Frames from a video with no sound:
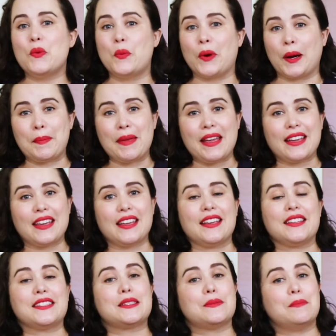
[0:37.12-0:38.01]
we're making
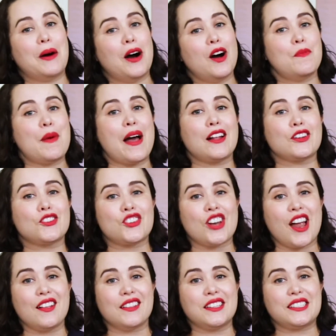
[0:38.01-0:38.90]
a small batch
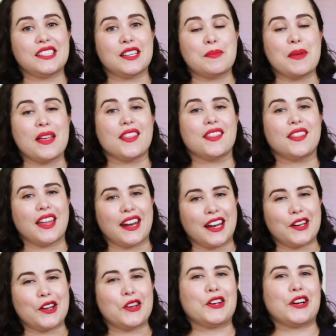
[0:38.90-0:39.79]
shallot dip that I
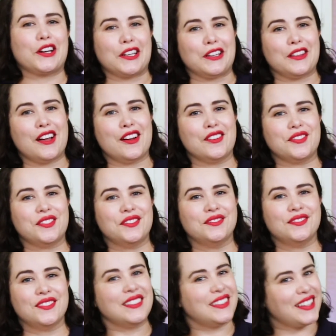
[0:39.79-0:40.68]
know you're gonna love.
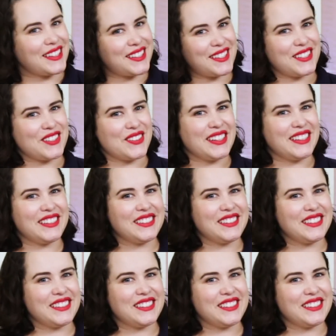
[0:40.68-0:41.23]
Let's do it.